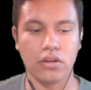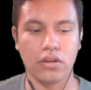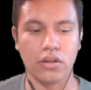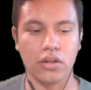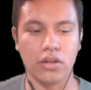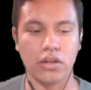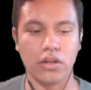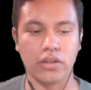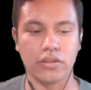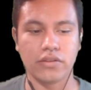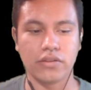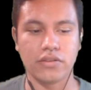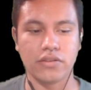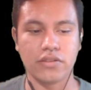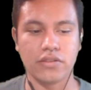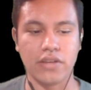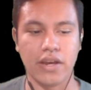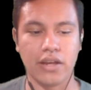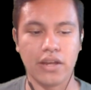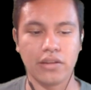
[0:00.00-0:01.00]

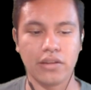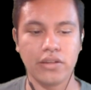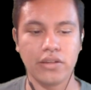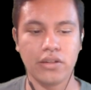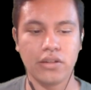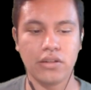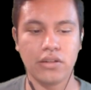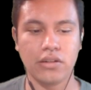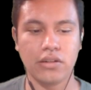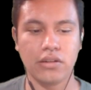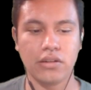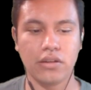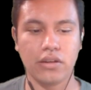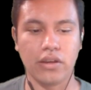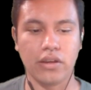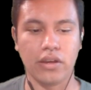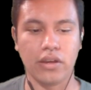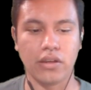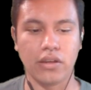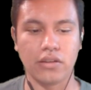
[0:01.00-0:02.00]
Dalia
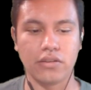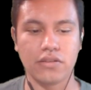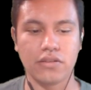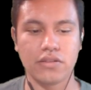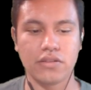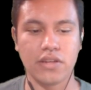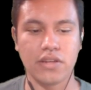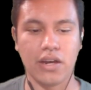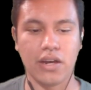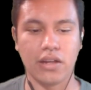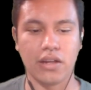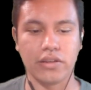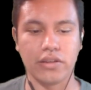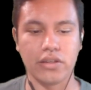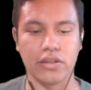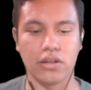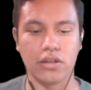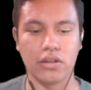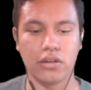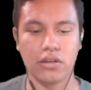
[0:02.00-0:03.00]
and
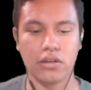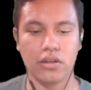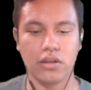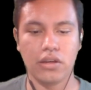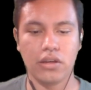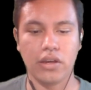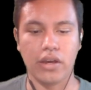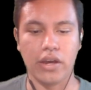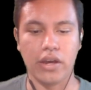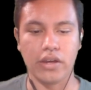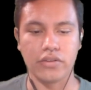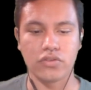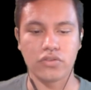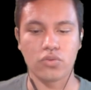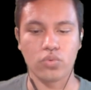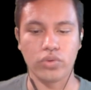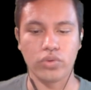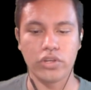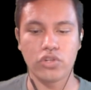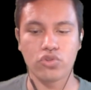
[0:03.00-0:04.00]
Talia as
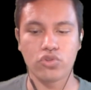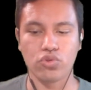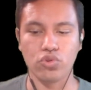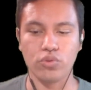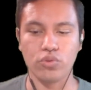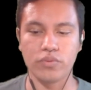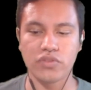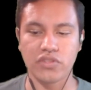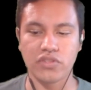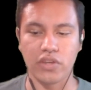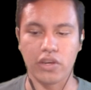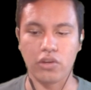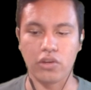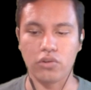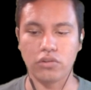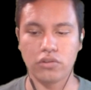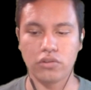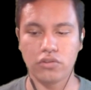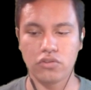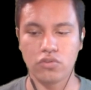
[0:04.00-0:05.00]
Greek troops
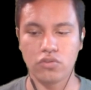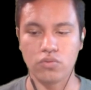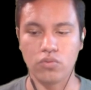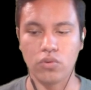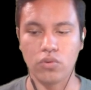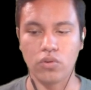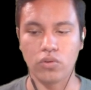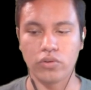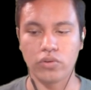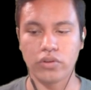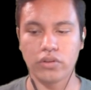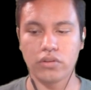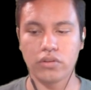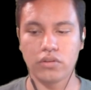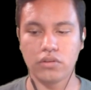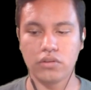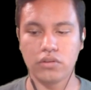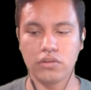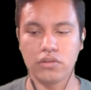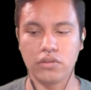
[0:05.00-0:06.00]
sailed toward
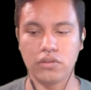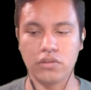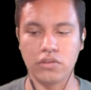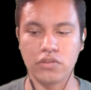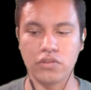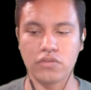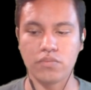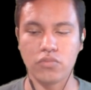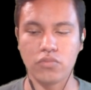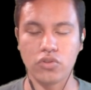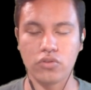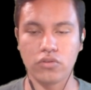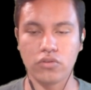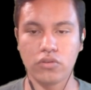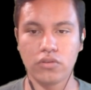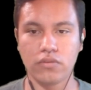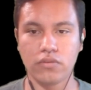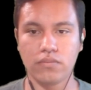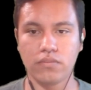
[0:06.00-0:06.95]
Izmir.